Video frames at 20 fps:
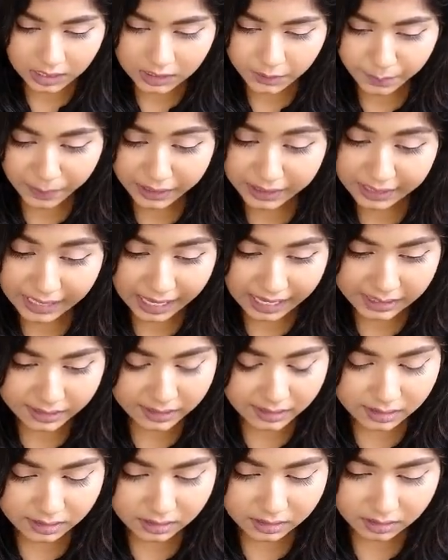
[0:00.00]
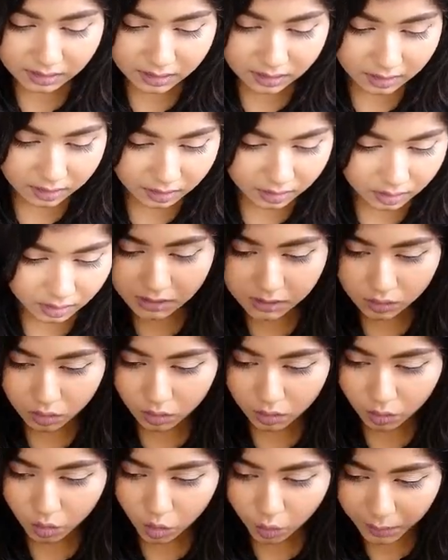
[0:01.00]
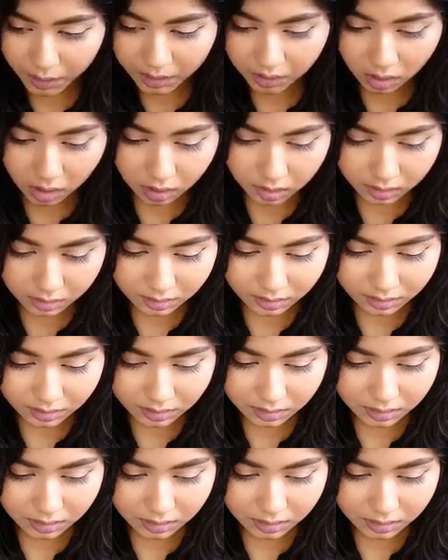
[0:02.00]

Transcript: That's my guess. Because, oh my god.